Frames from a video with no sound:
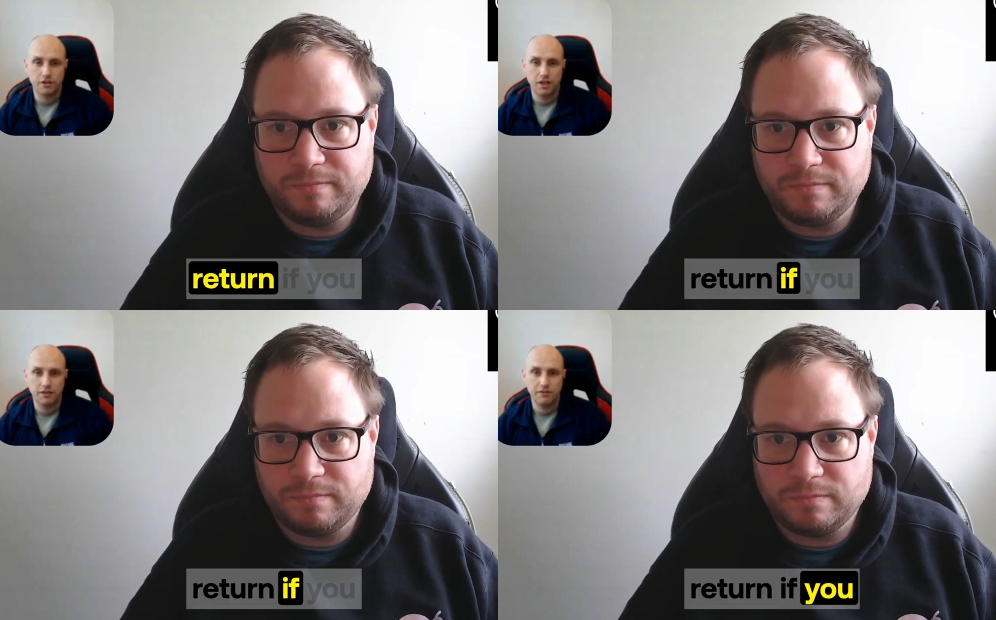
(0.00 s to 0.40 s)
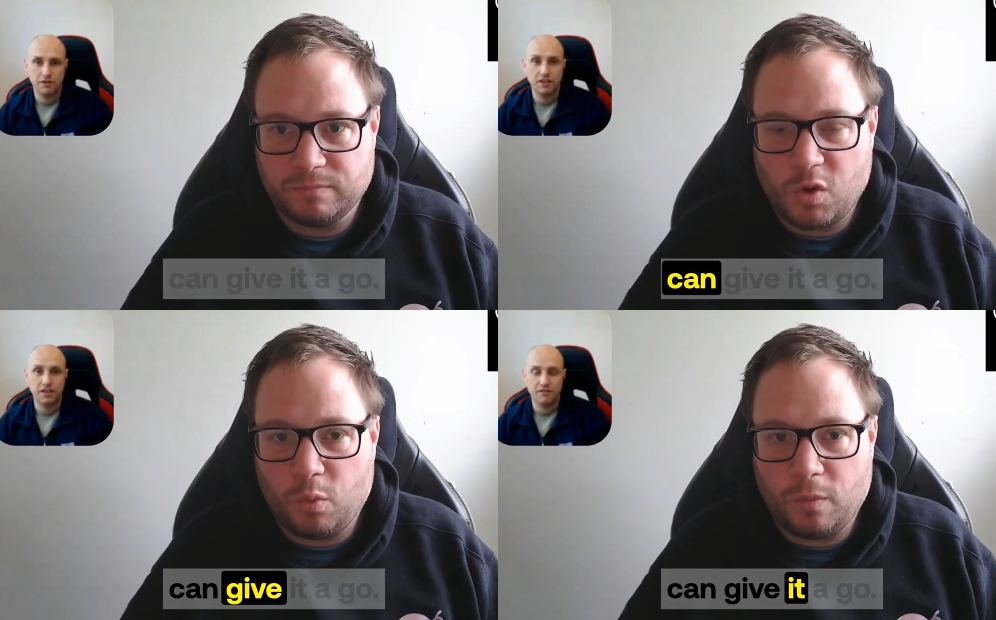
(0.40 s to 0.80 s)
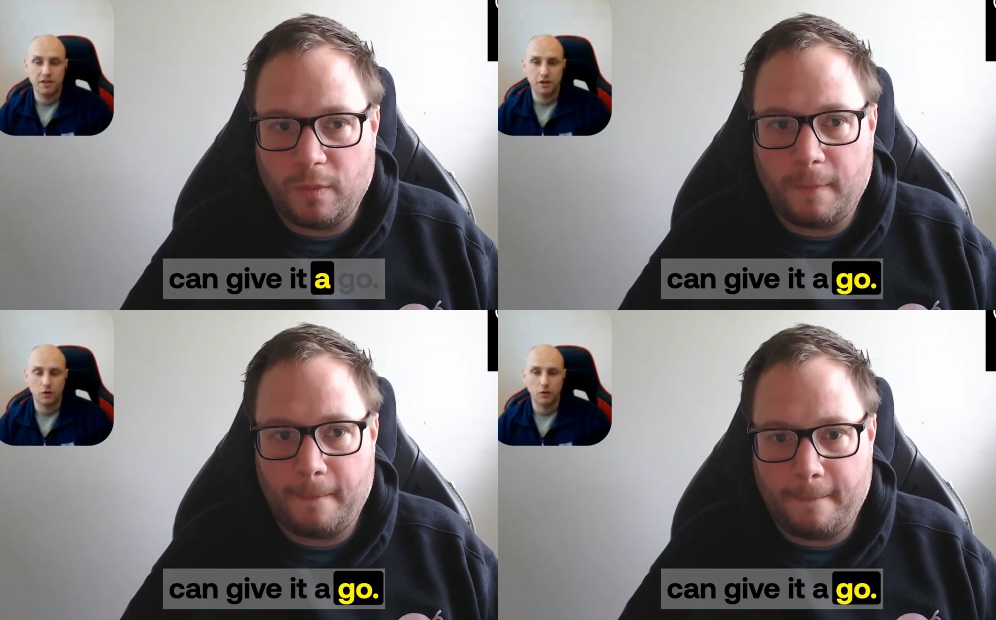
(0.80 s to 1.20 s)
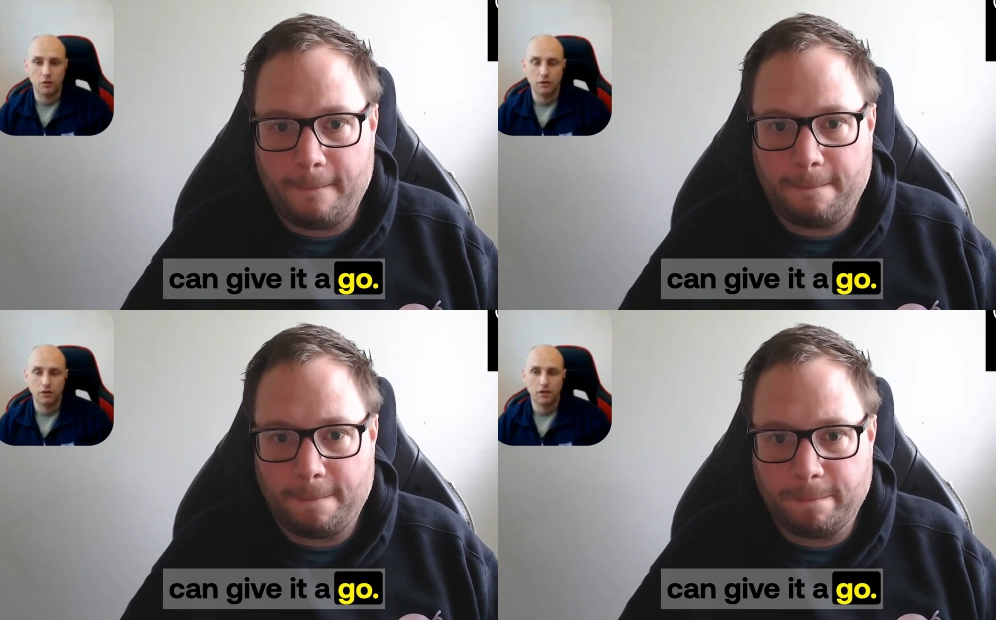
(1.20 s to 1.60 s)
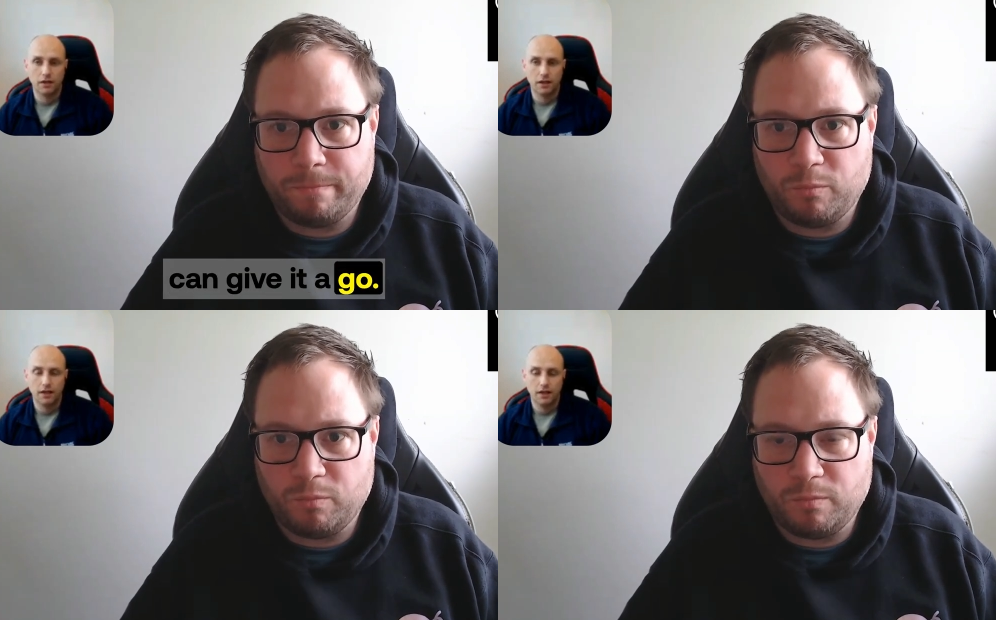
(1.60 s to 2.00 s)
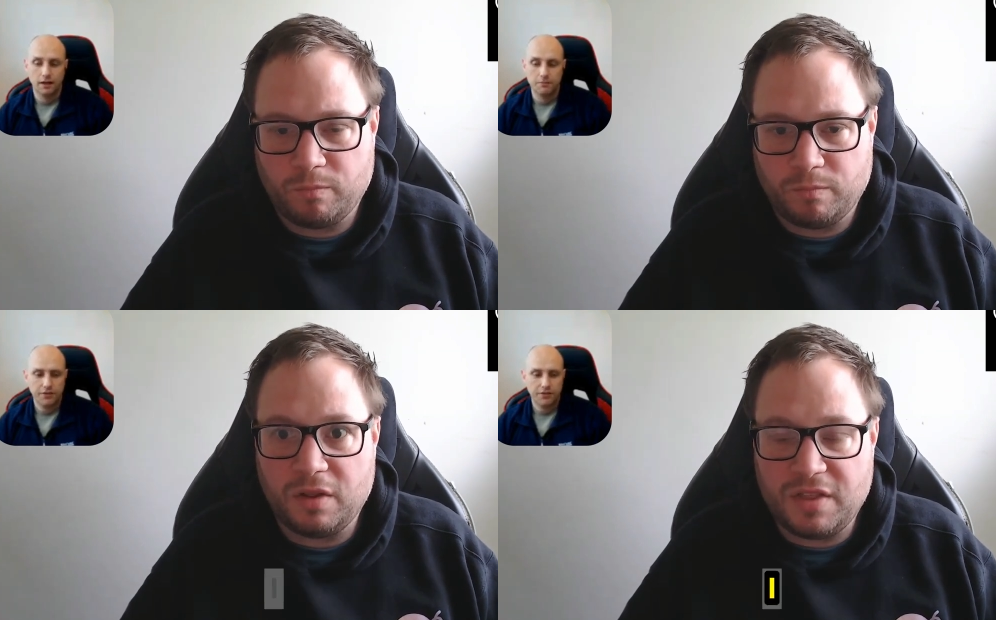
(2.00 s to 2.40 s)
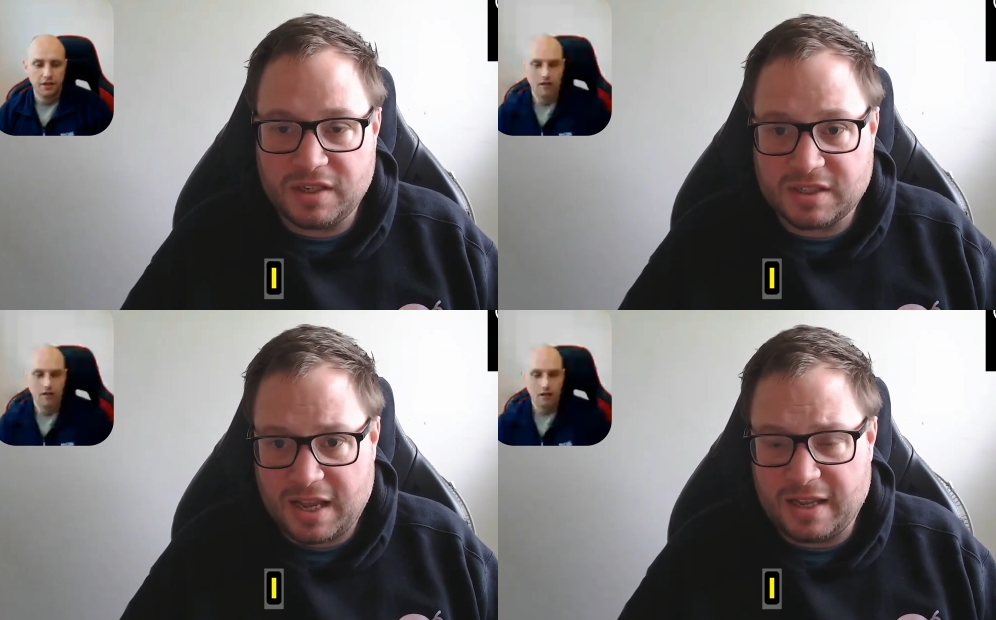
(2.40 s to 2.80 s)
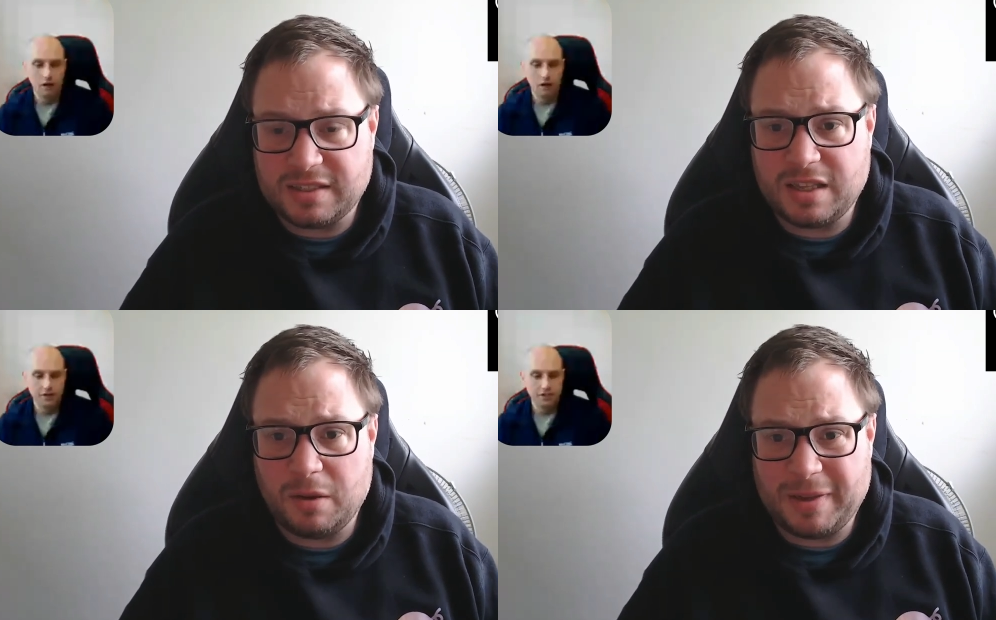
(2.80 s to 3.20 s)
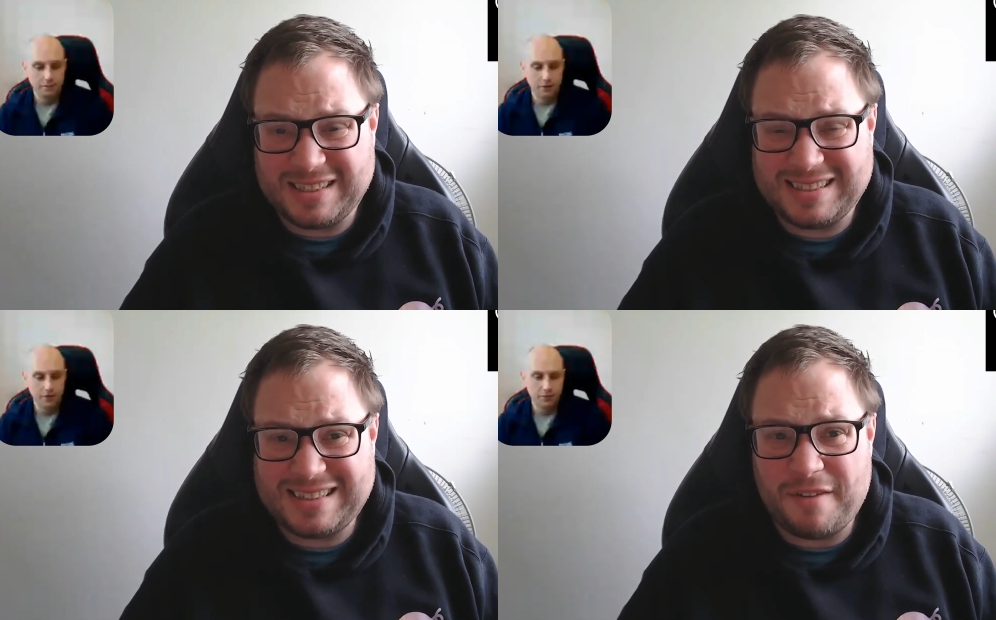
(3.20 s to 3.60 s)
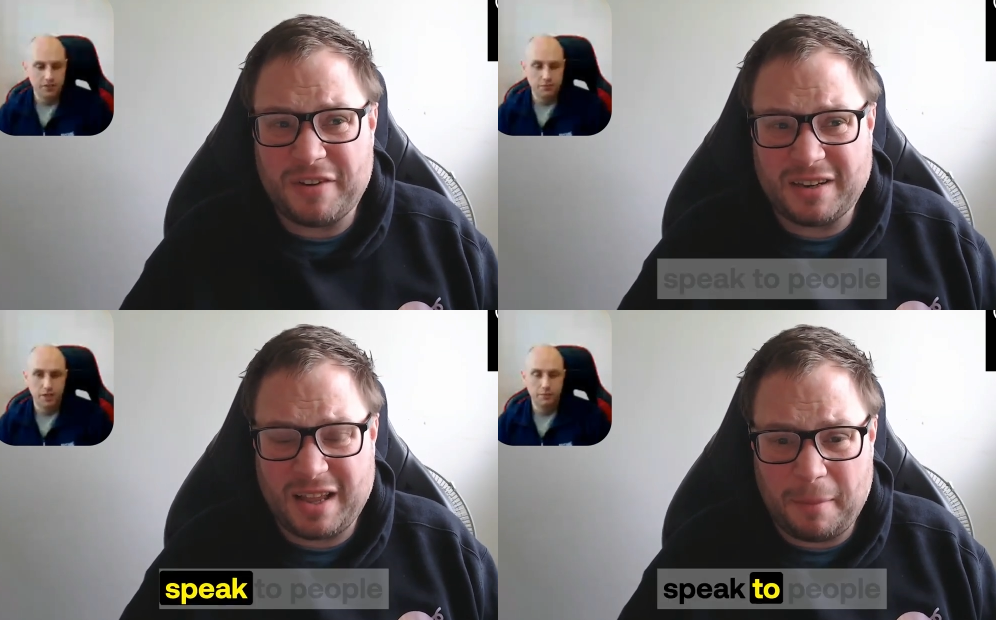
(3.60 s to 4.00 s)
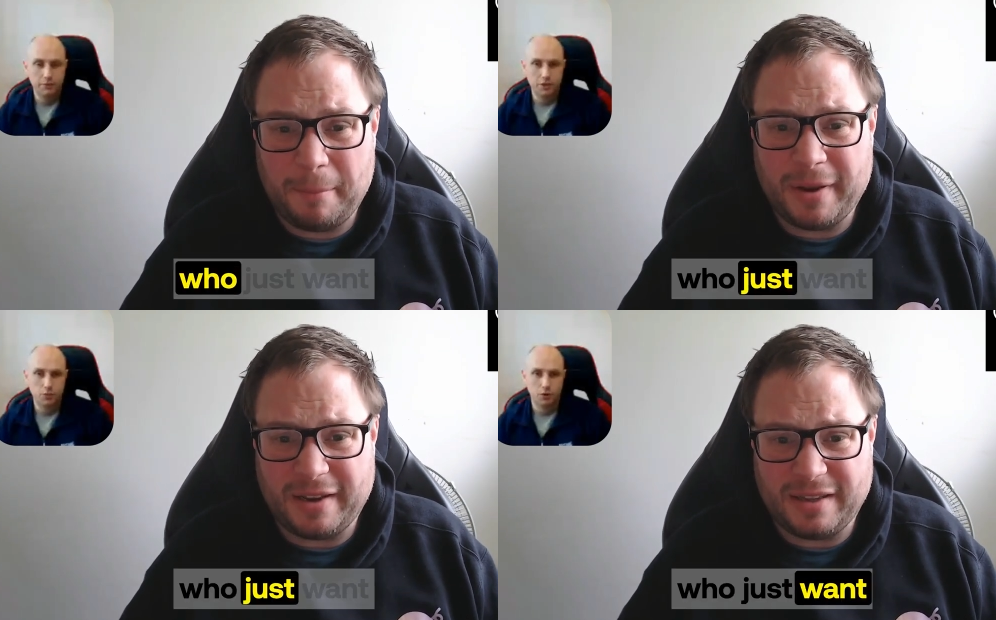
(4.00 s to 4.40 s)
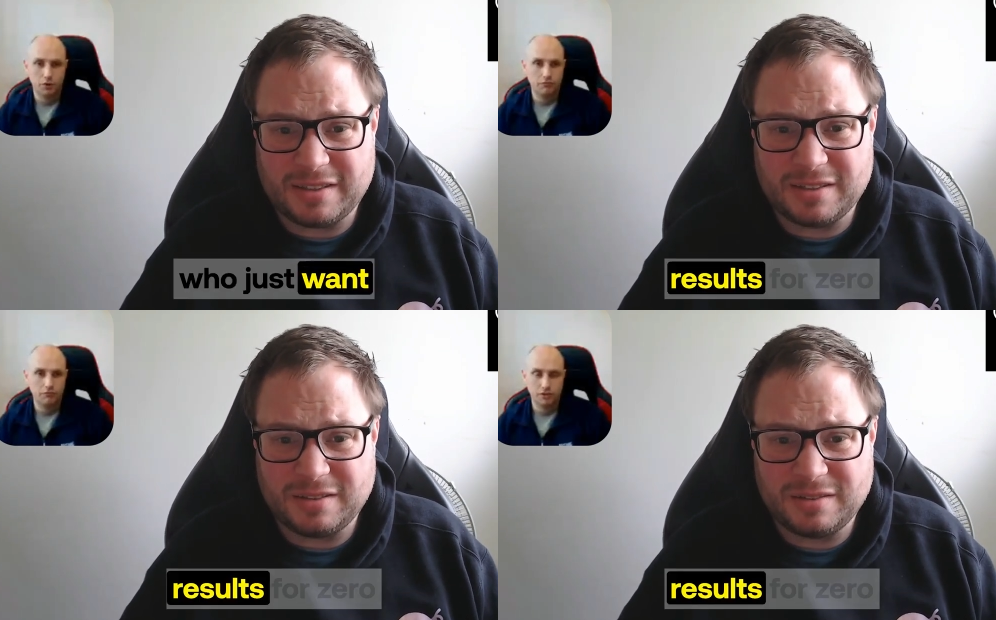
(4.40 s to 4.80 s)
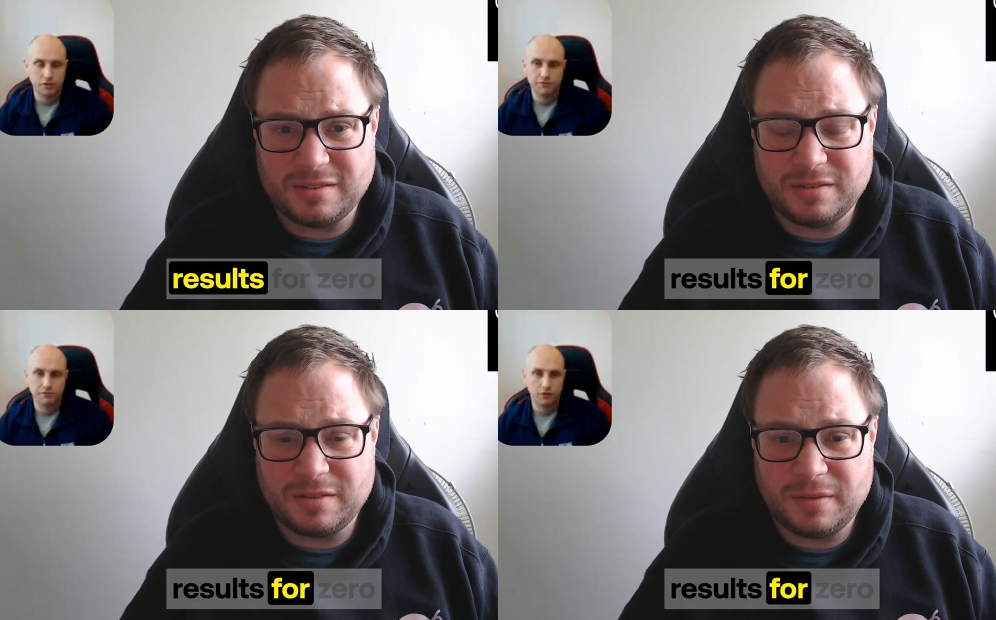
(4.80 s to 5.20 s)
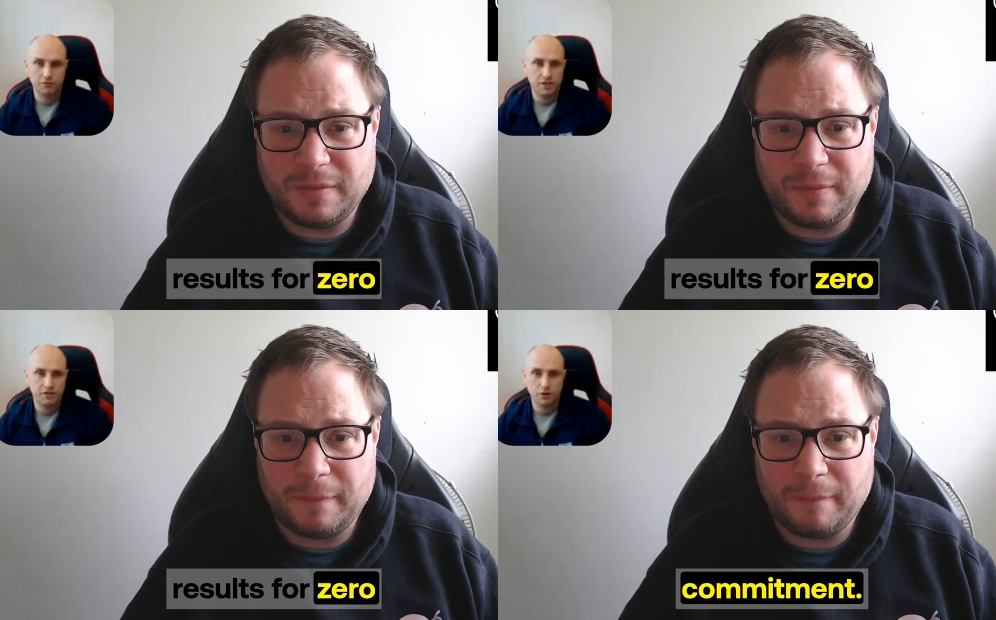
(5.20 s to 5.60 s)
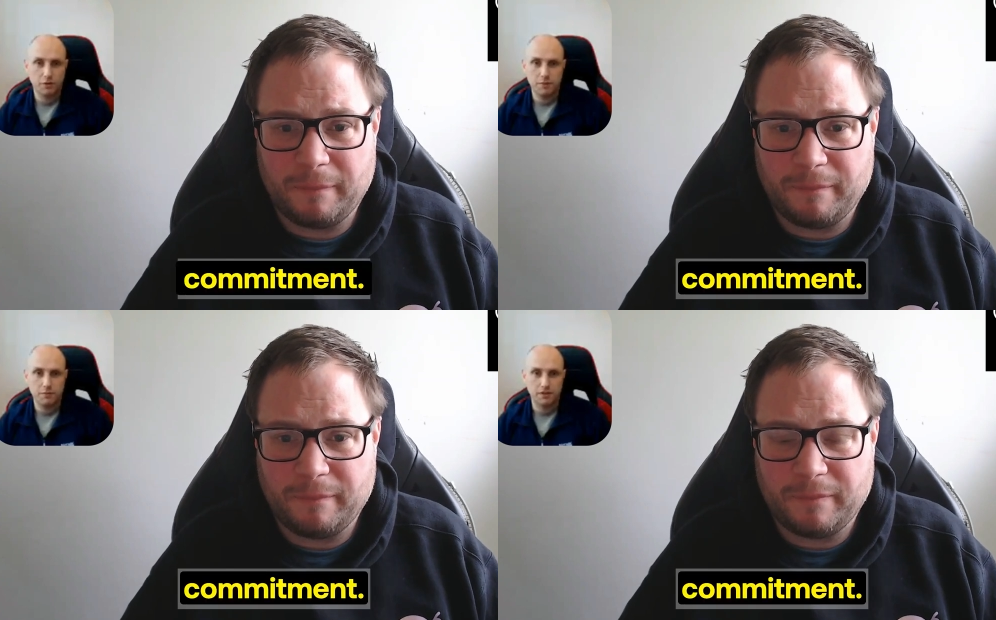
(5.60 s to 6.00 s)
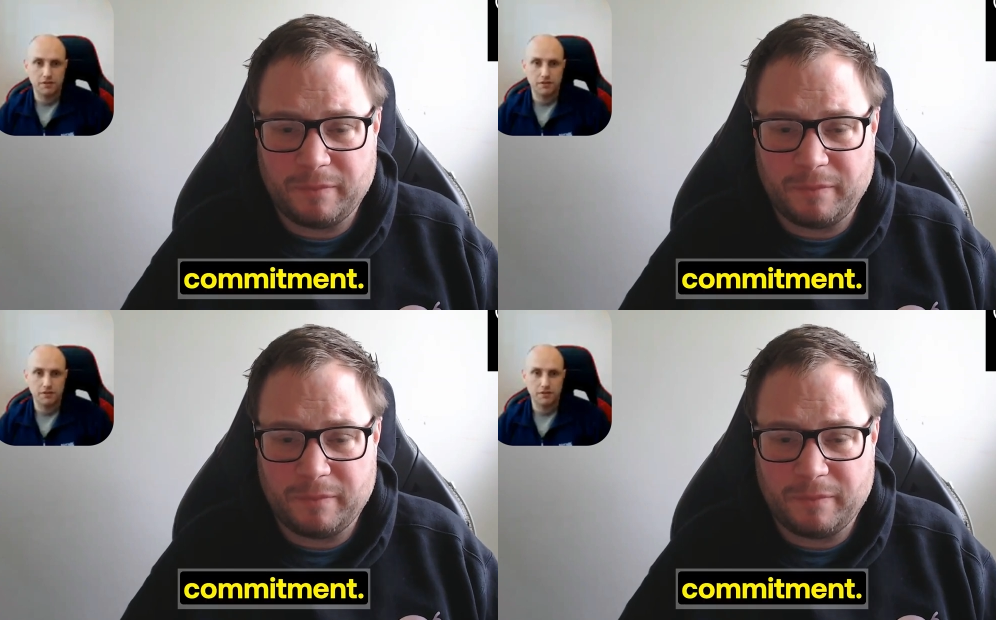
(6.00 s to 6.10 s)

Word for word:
Speaker 1: if you can give it a go. Um, in this case, a lot of time, I speak to people who just want results for zero commitment.